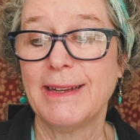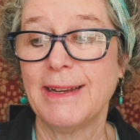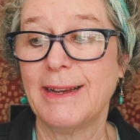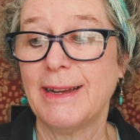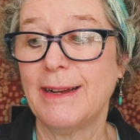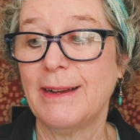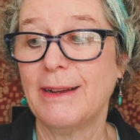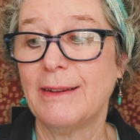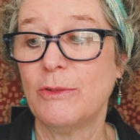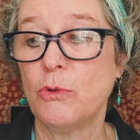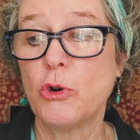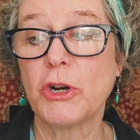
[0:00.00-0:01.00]

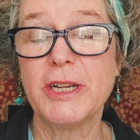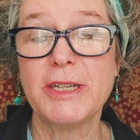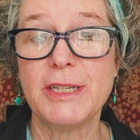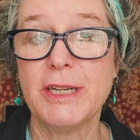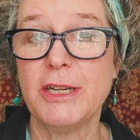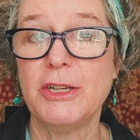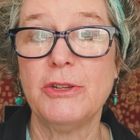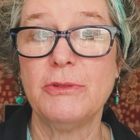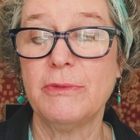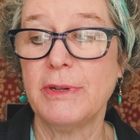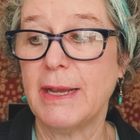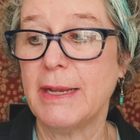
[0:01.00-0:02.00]
or
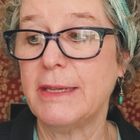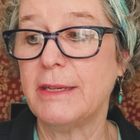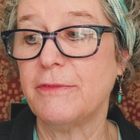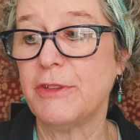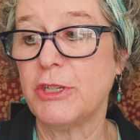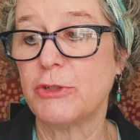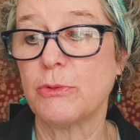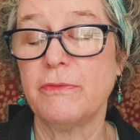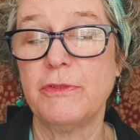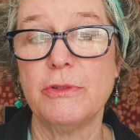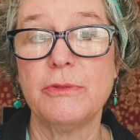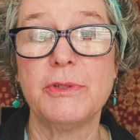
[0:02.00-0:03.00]
continue any of these
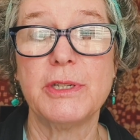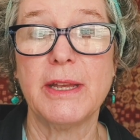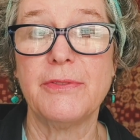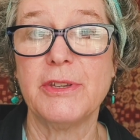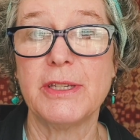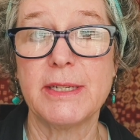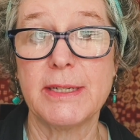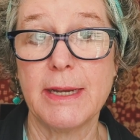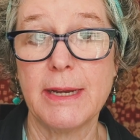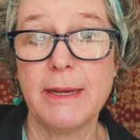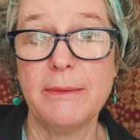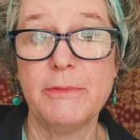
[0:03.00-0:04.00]
reviews at this
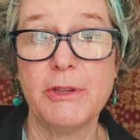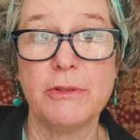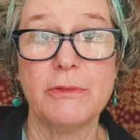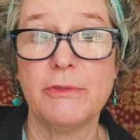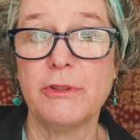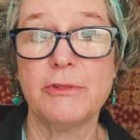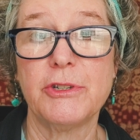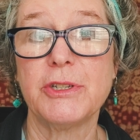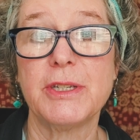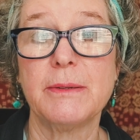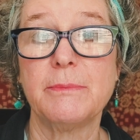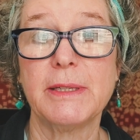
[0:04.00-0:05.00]
time. They're
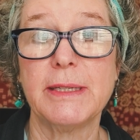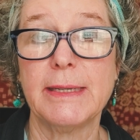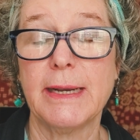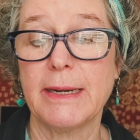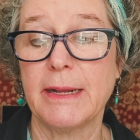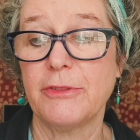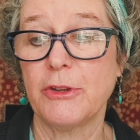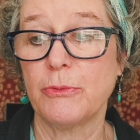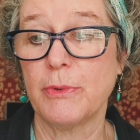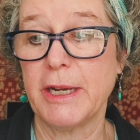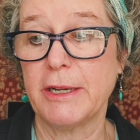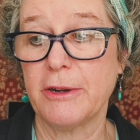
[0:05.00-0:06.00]
just simply not on their
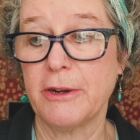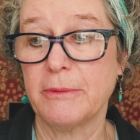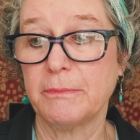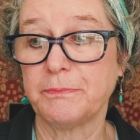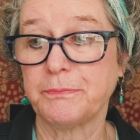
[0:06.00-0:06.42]
radar.